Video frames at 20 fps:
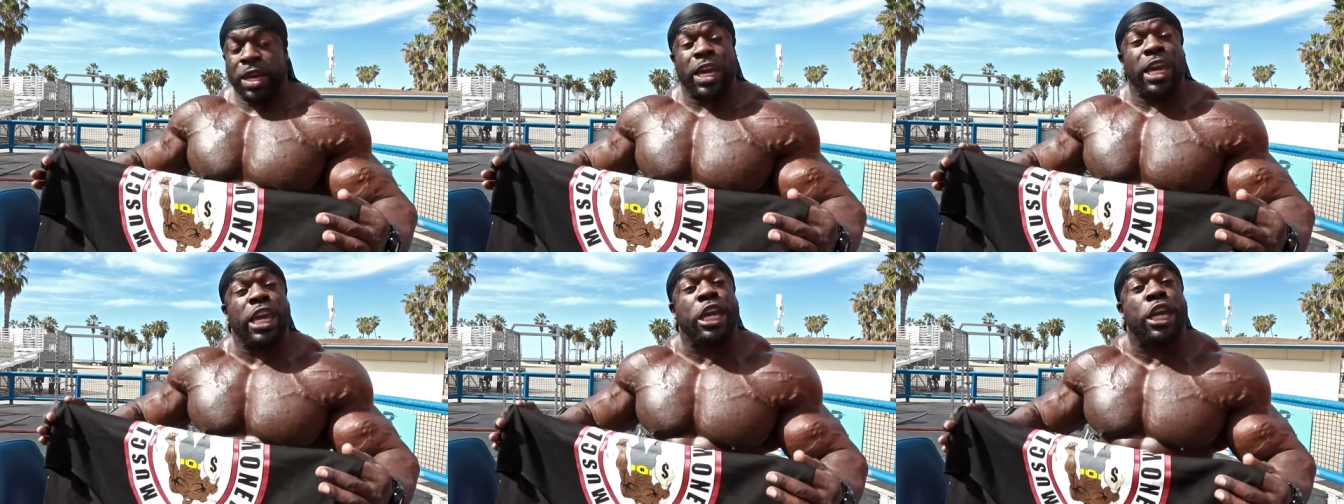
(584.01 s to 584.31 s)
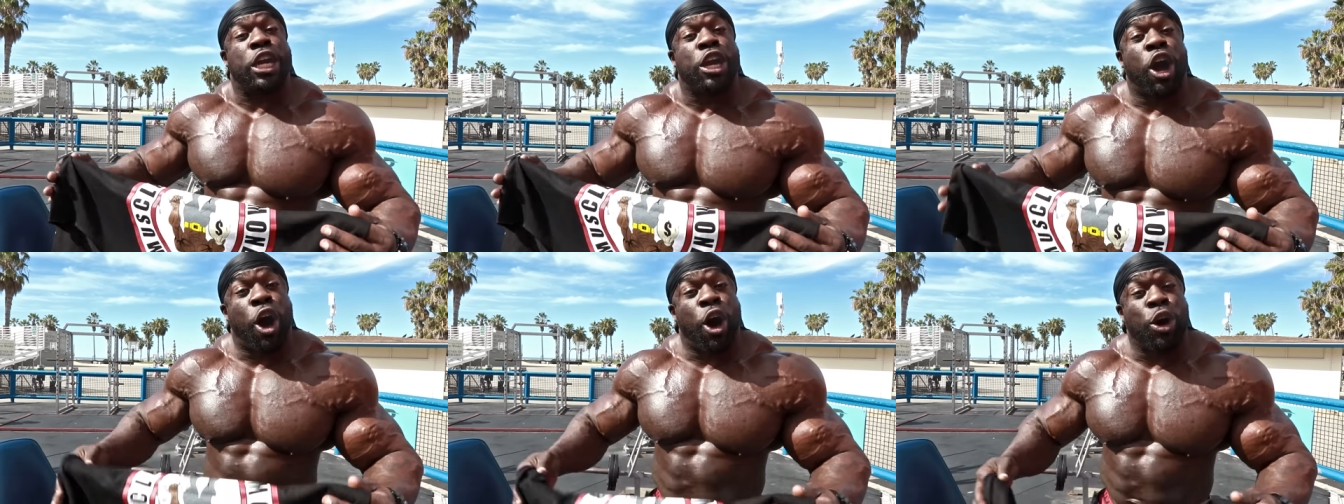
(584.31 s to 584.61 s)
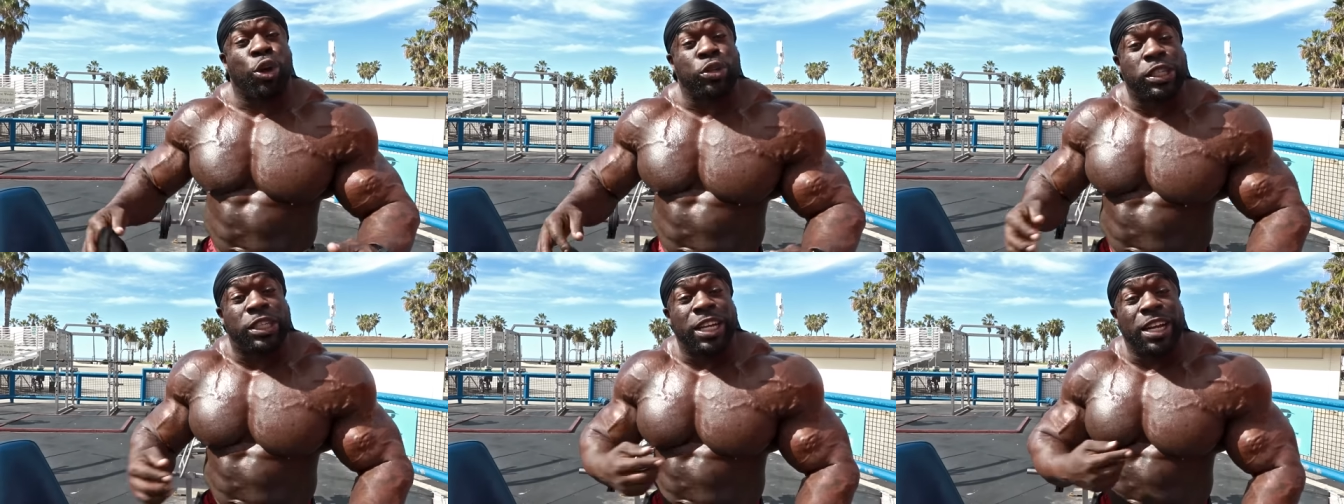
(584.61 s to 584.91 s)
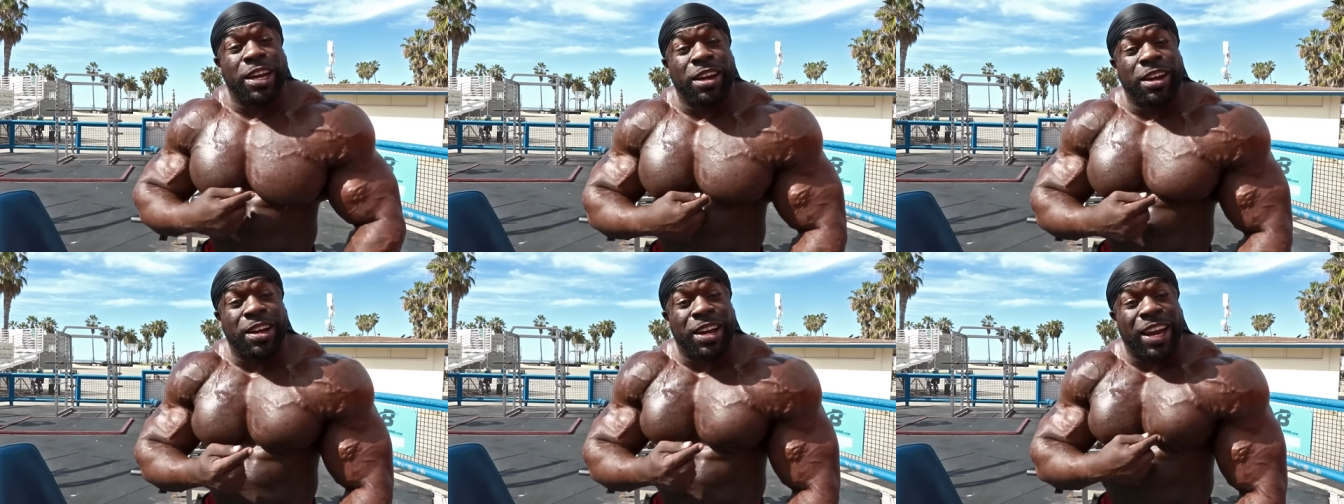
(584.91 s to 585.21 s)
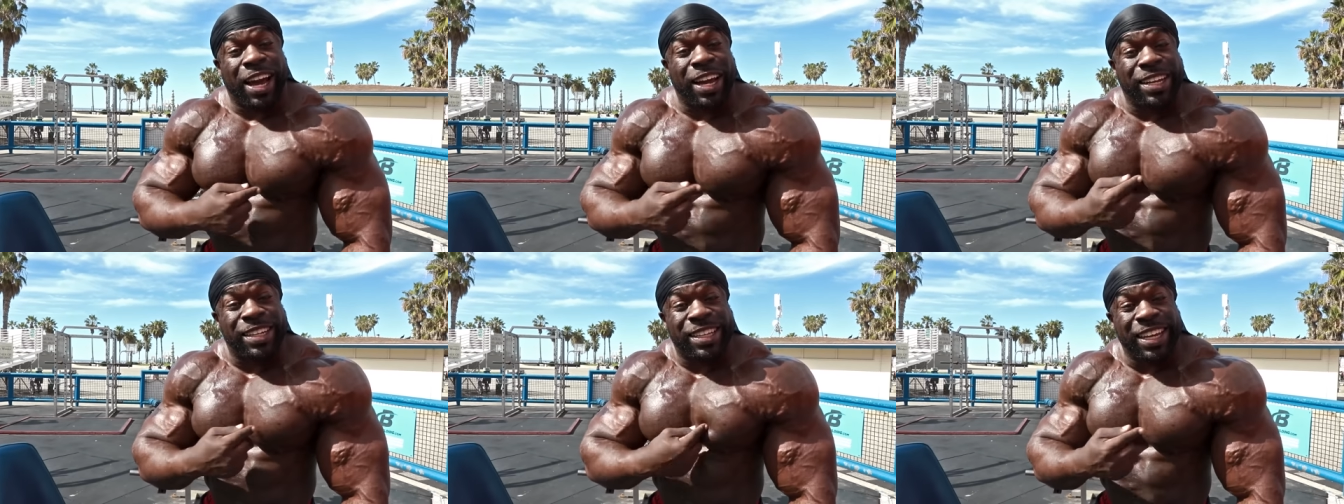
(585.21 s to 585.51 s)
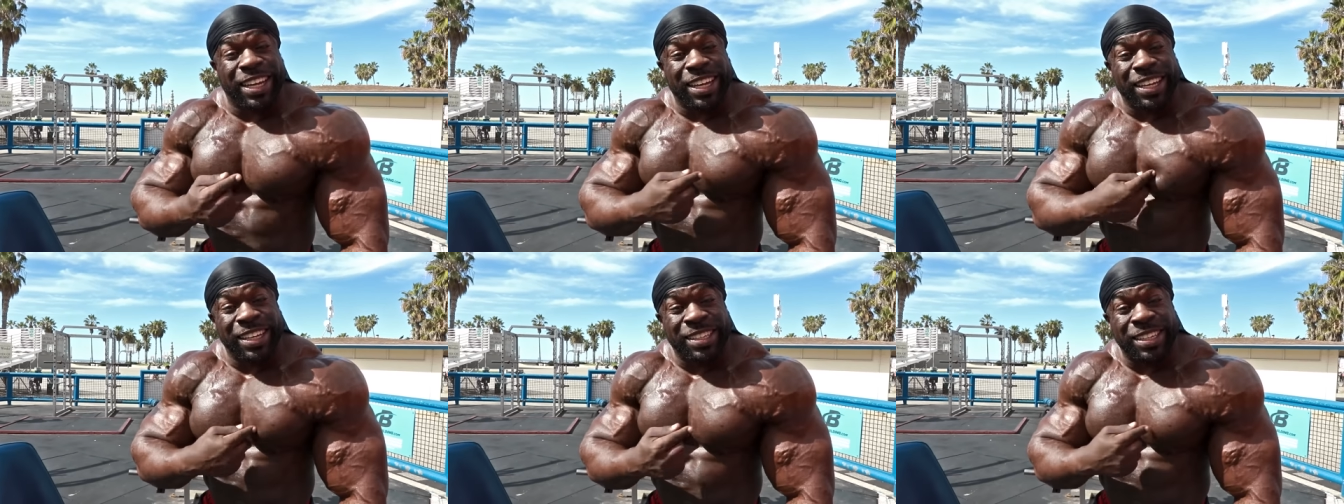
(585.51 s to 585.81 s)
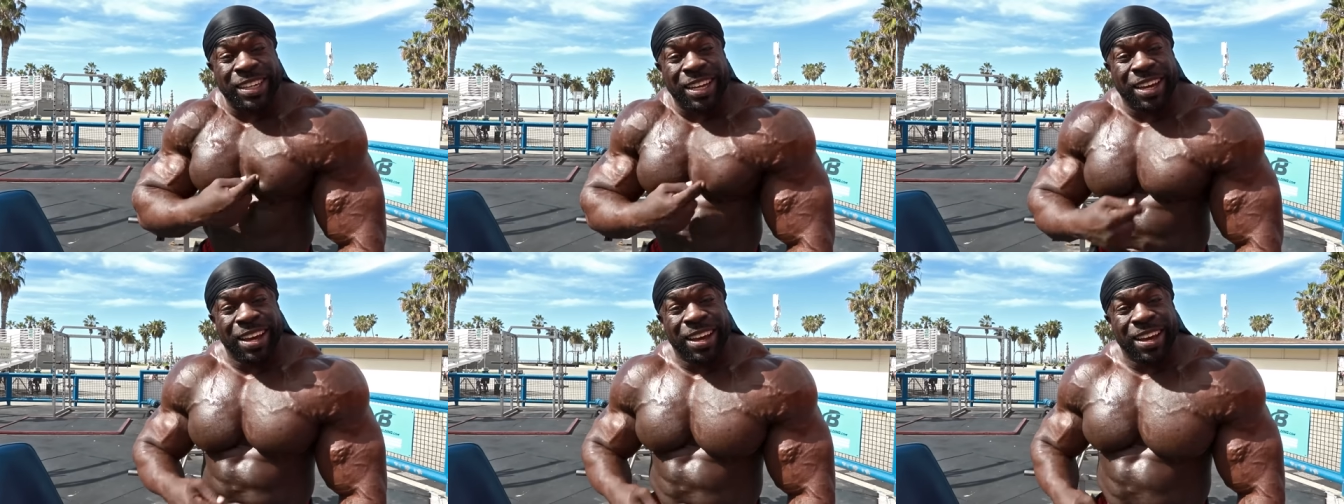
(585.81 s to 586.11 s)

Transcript: It costs to look like this.